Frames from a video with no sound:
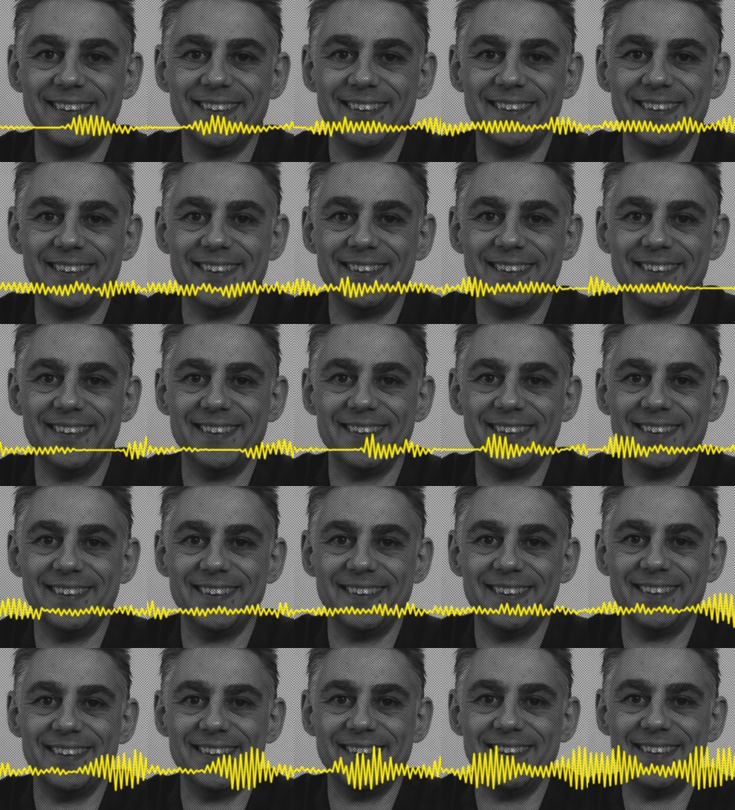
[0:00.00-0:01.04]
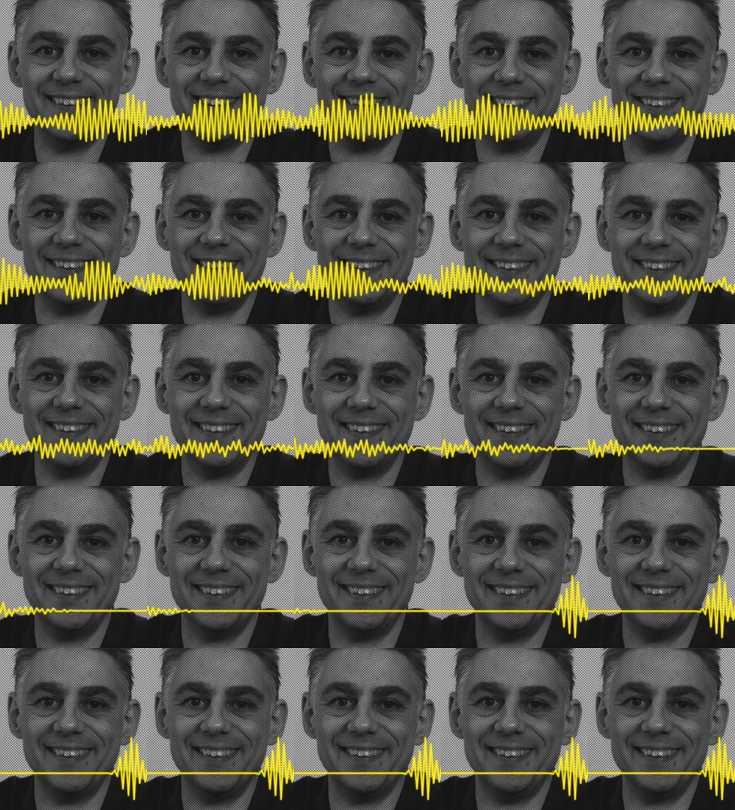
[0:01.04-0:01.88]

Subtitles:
when would it have been now? What year are we in?